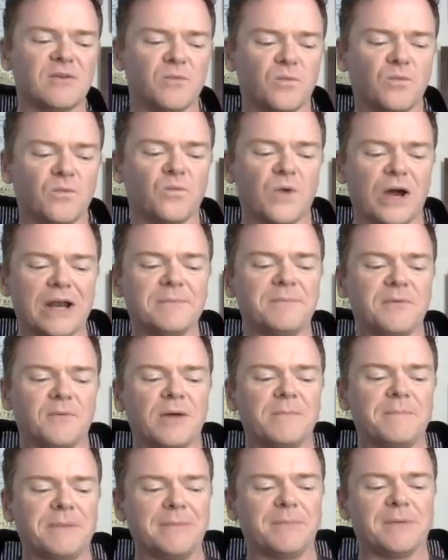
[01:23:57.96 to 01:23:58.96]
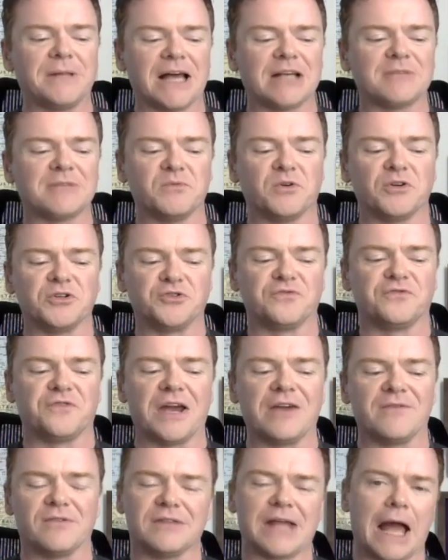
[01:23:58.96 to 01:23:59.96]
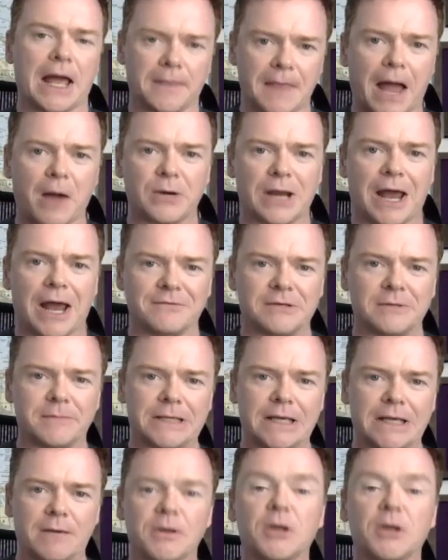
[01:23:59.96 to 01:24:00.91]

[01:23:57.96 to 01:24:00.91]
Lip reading: when people ask me what's your favorite, that would have to be it,